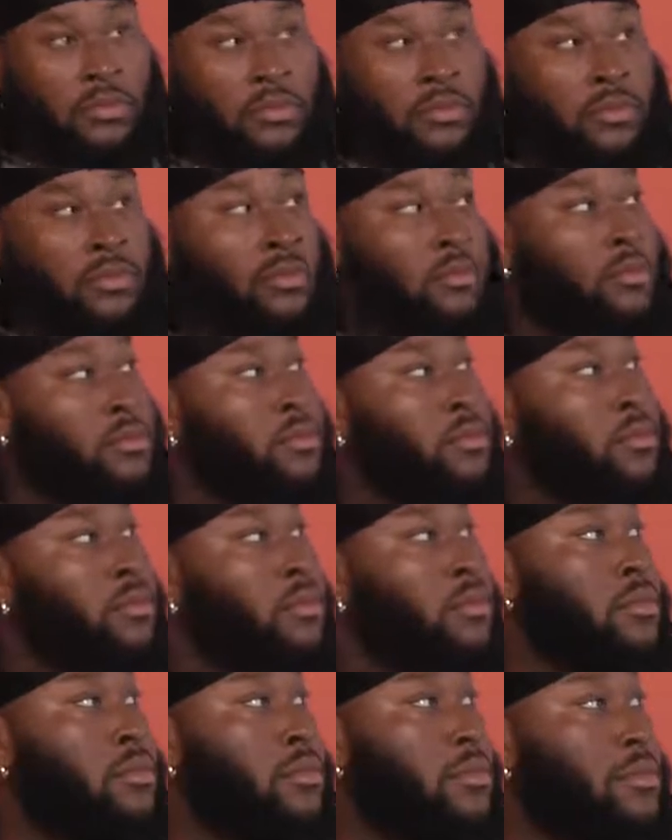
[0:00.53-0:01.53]
Britton, you've been in a
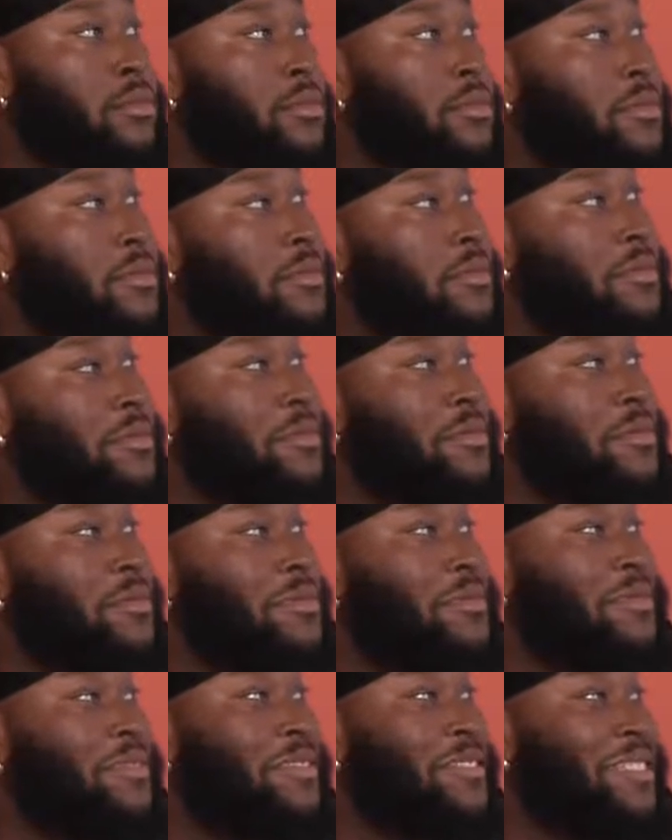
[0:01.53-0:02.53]
bunch of these
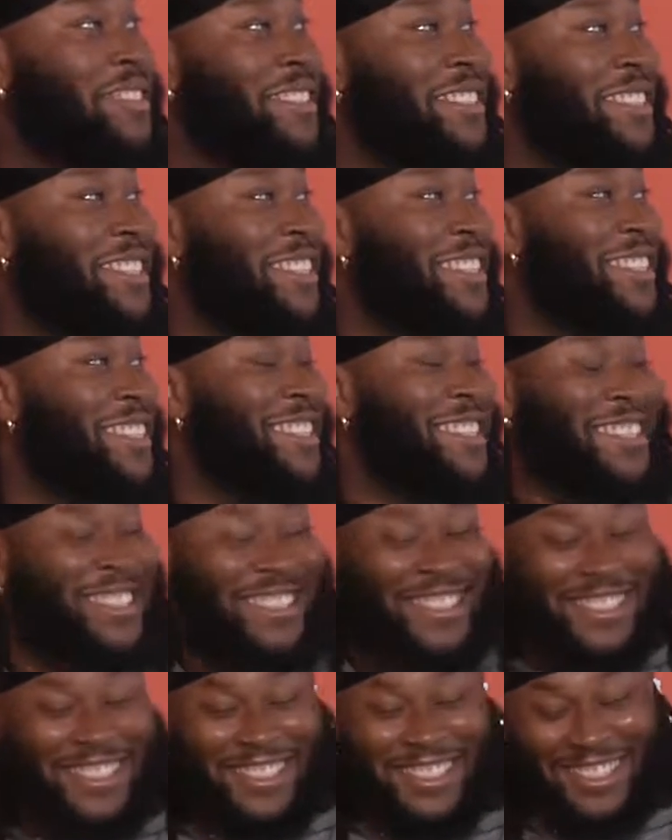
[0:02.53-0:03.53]
with the
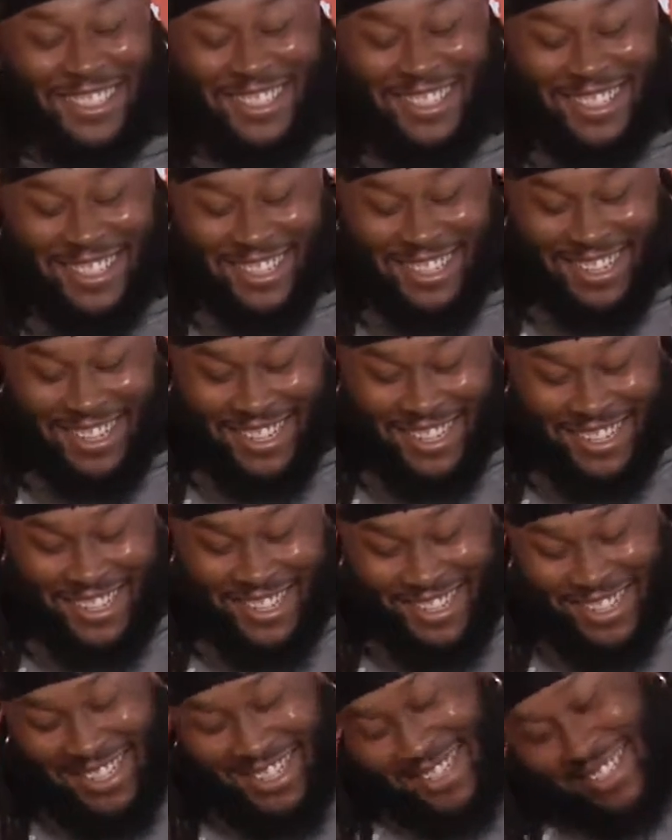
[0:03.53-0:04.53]
Gamecocks. What does
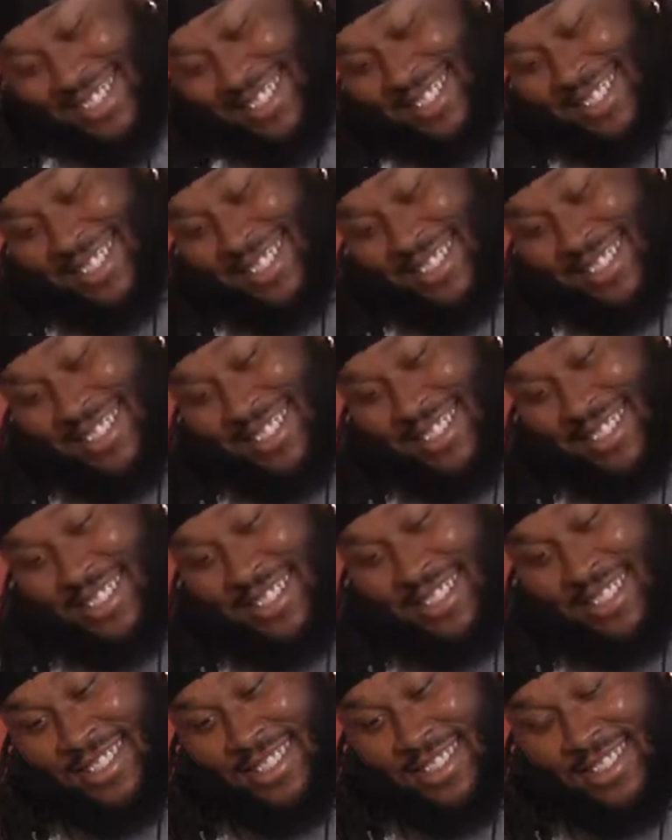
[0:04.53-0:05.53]
this all mean to you, and
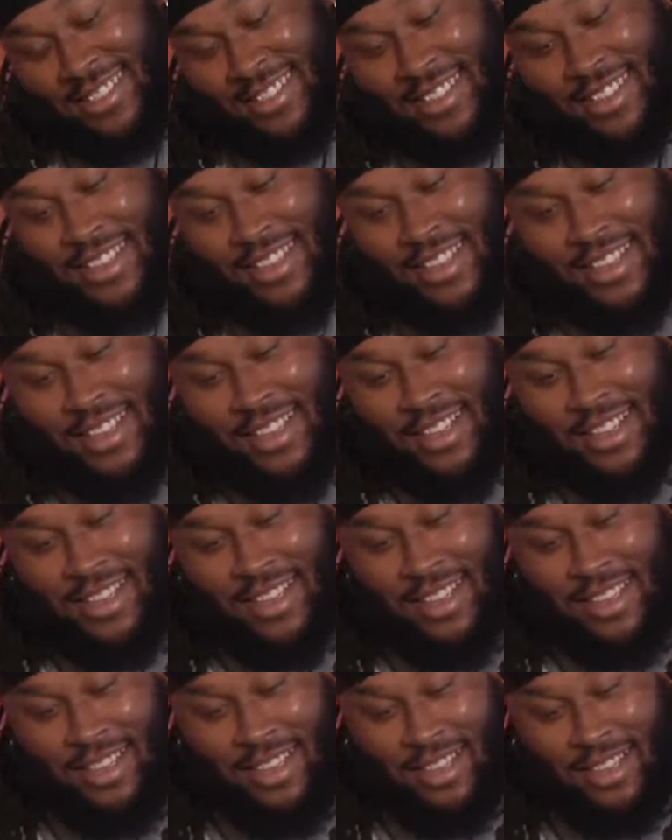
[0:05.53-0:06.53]
how
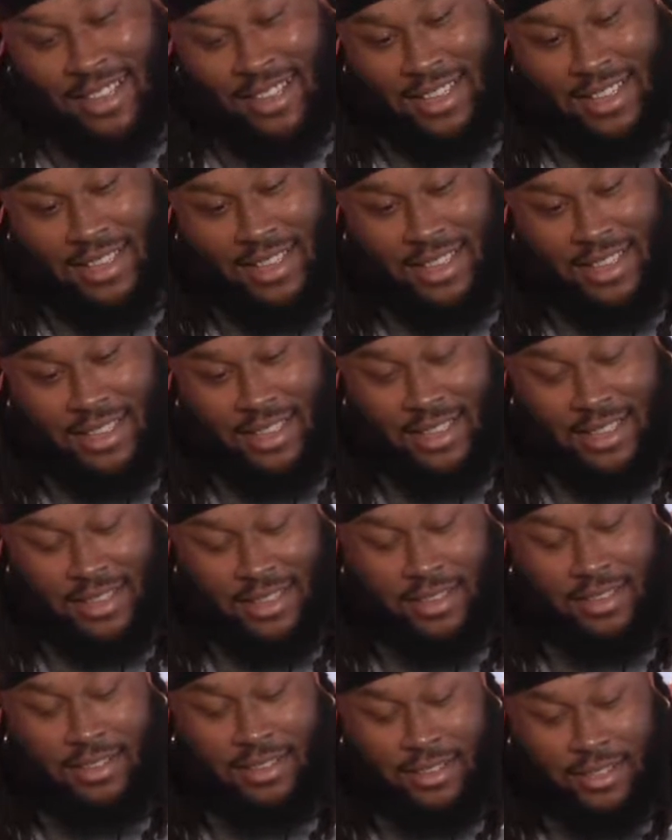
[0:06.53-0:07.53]
much is that
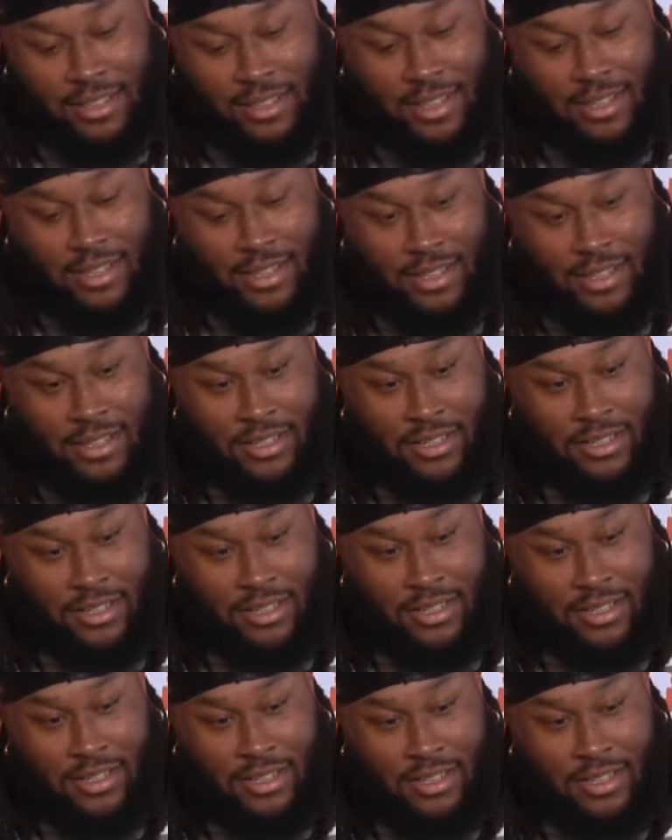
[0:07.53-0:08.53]
keeping that streak going
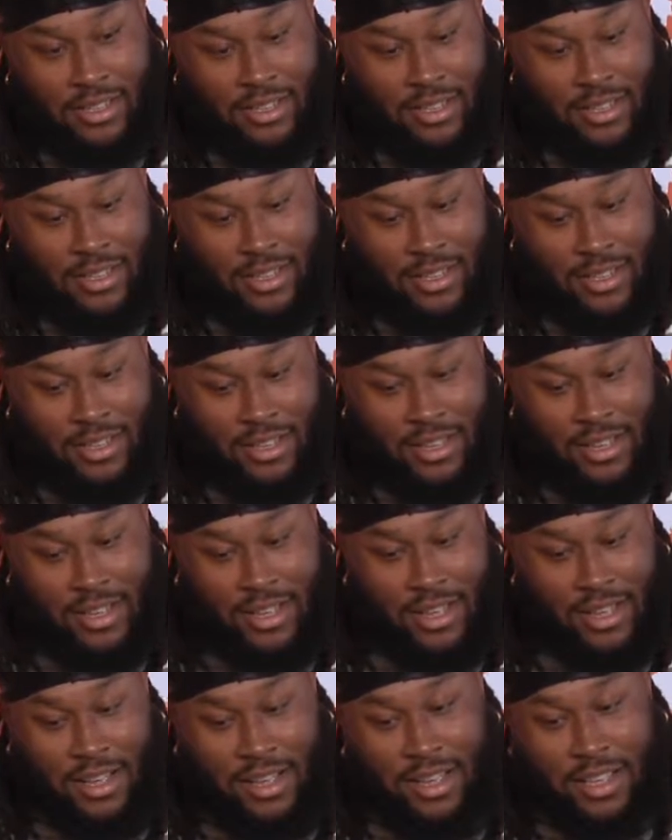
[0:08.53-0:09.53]
mean to you
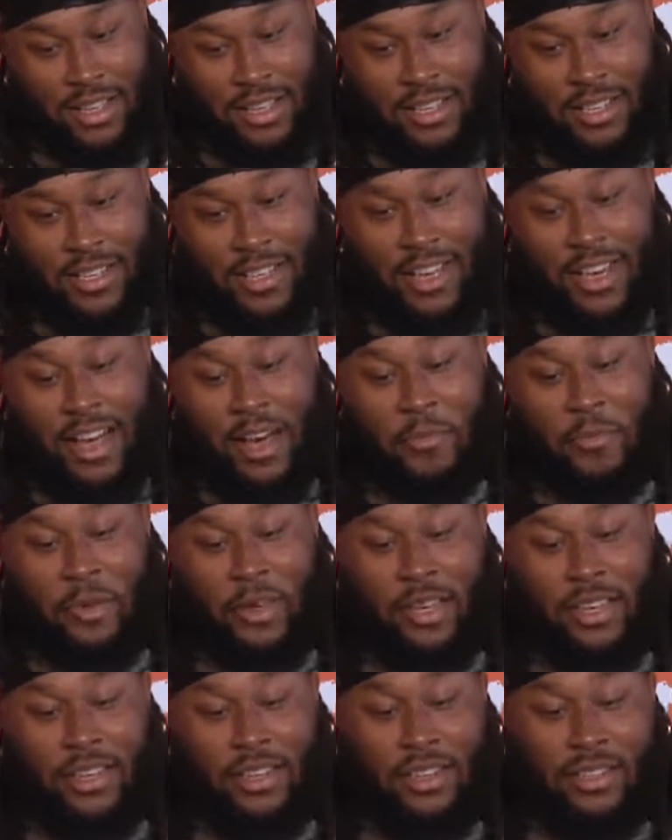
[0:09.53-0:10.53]
guys? Yeah, I
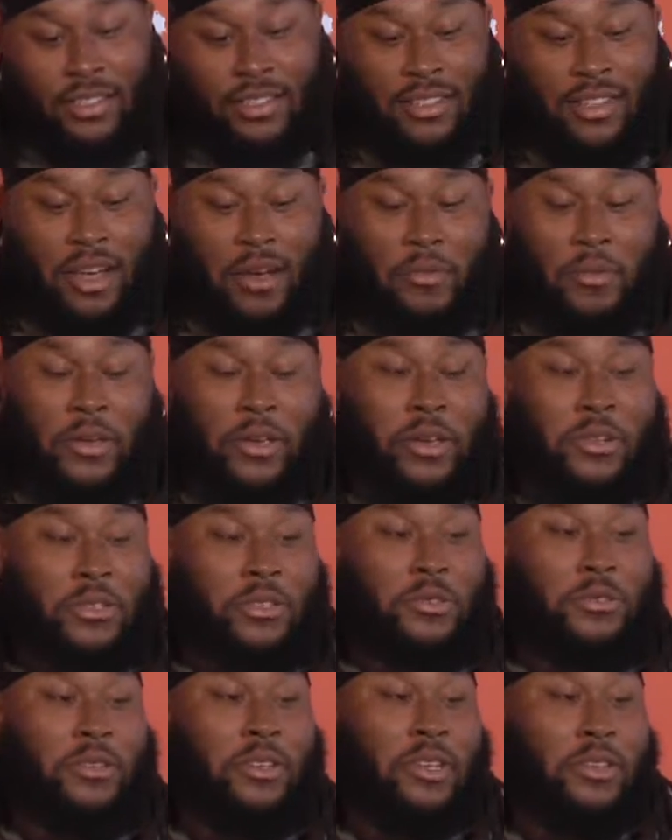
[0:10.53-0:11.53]
mean, I mean,
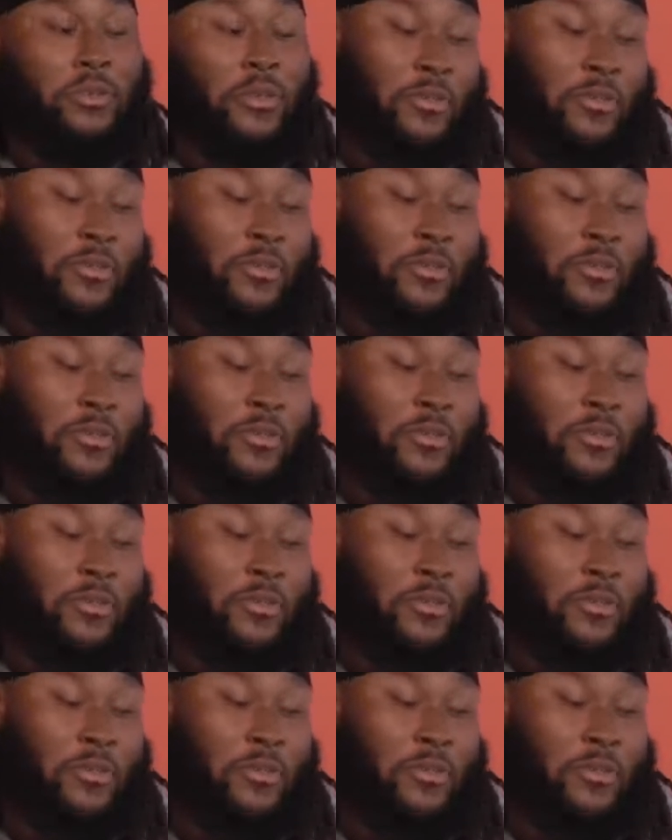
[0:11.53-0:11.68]
Coach Swinney.